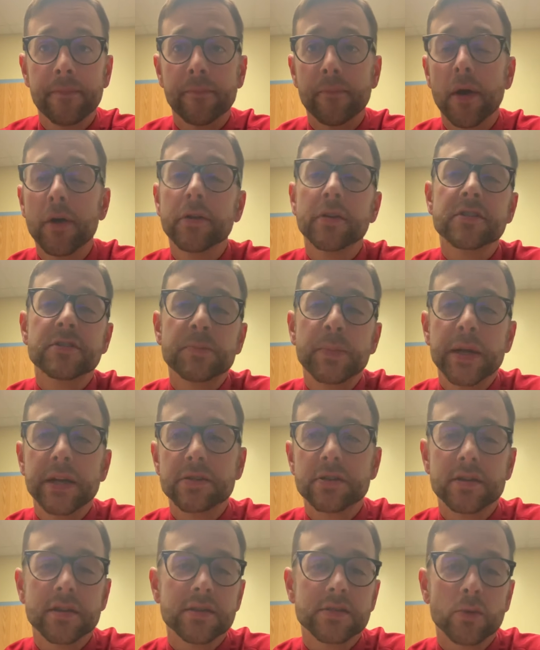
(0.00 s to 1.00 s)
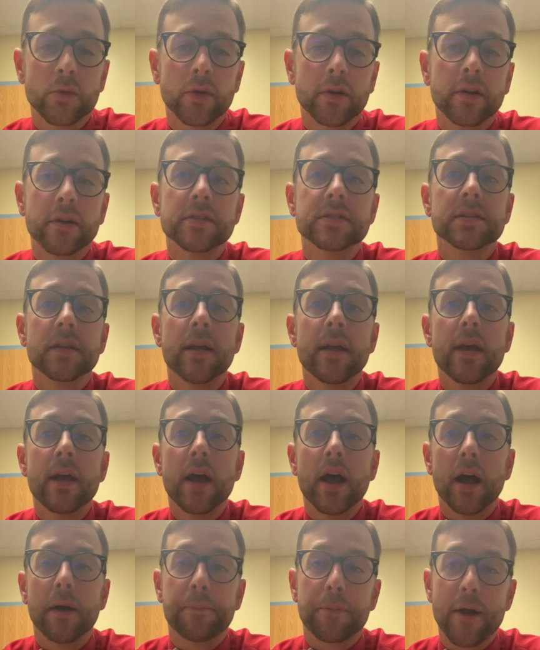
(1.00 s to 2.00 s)
motor speech disorders,
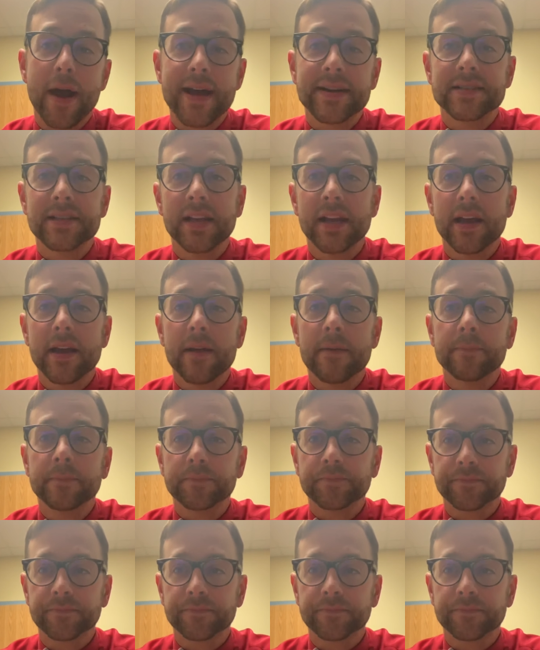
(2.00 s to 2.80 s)
apraxia,